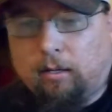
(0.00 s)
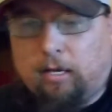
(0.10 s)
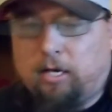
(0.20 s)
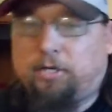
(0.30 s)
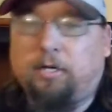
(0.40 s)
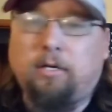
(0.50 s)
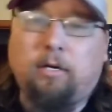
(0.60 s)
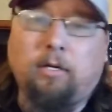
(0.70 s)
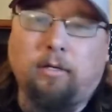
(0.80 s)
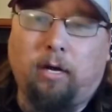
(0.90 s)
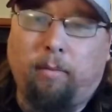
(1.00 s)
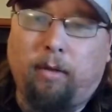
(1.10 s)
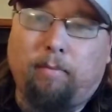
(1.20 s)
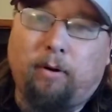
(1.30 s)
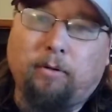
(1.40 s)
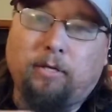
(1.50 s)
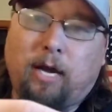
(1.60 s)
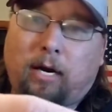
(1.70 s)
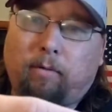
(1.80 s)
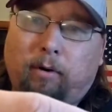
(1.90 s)
The engine is going to be the pro
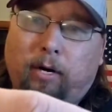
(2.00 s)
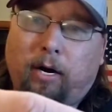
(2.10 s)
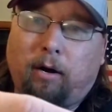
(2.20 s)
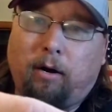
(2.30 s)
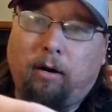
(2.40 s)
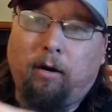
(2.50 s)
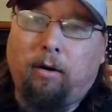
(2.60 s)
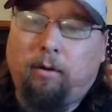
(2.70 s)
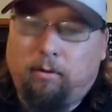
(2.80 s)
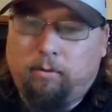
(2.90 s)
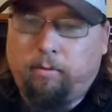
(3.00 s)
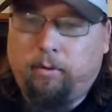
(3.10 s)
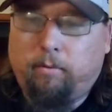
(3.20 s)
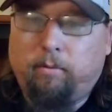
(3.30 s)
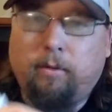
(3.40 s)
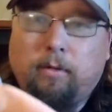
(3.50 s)
stock one here. Woo!